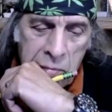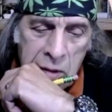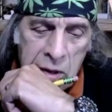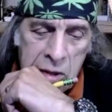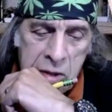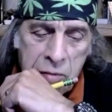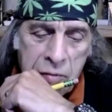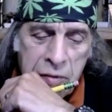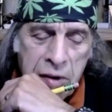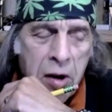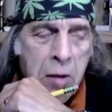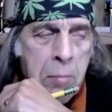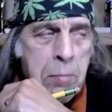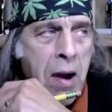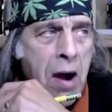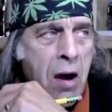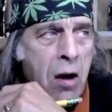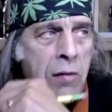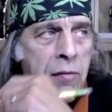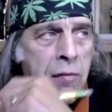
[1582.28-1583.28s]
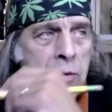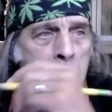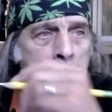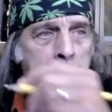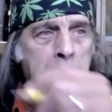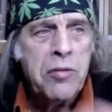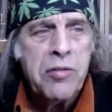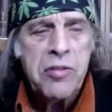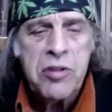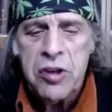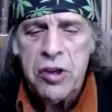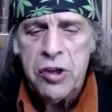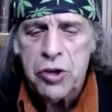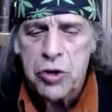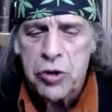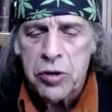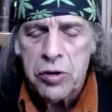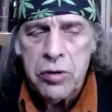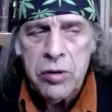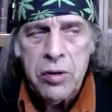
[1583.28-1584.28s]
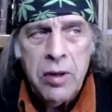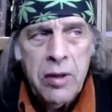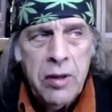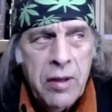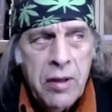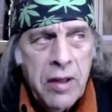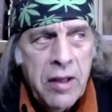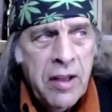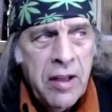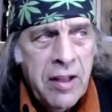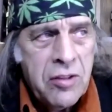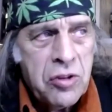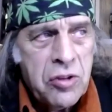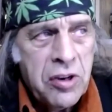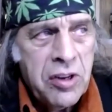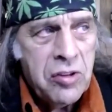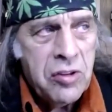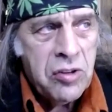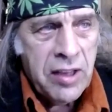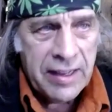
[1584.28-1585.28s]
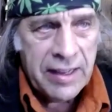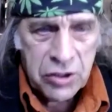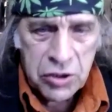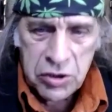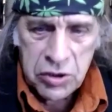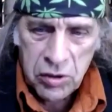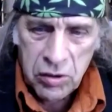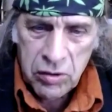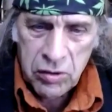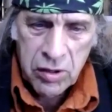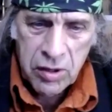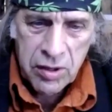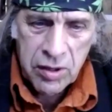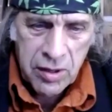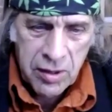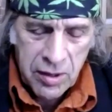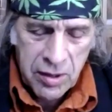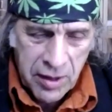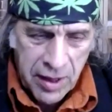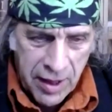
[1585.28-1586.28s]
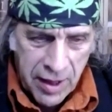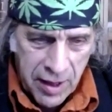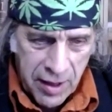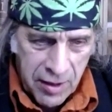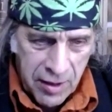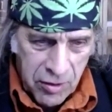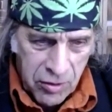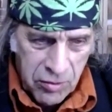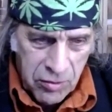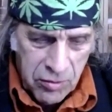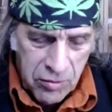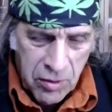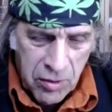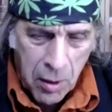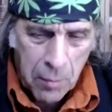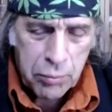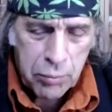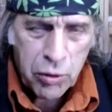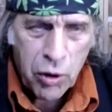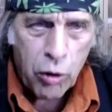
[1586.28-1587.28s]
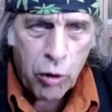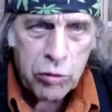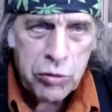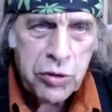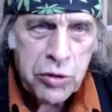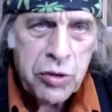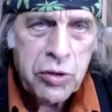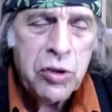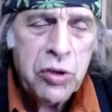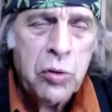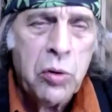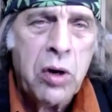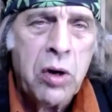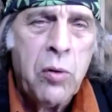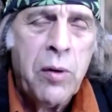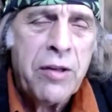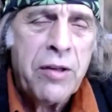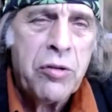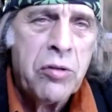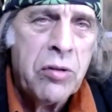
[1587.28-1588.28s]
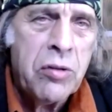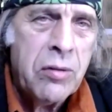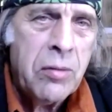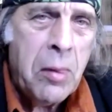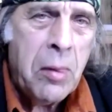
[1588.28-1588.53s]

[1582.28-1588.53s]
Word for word: it's a very powerful procedure it's an intentional approach to a question.